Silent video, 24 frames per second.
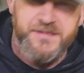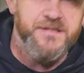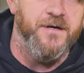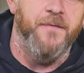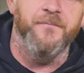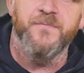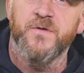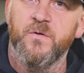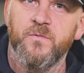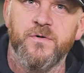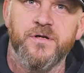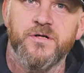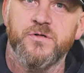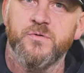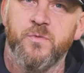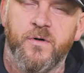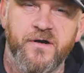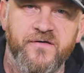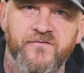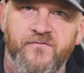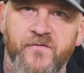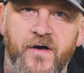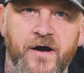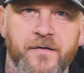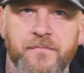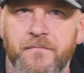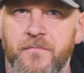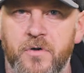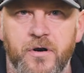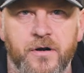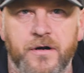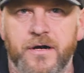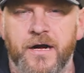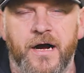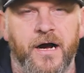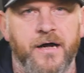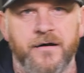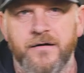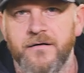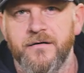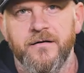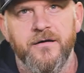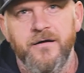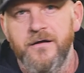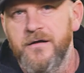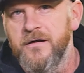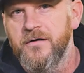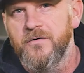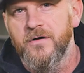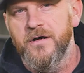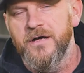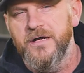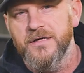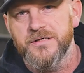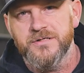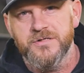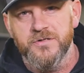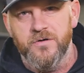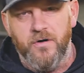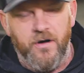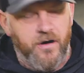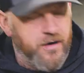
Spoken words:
something with a 25 Merc on it. It hit so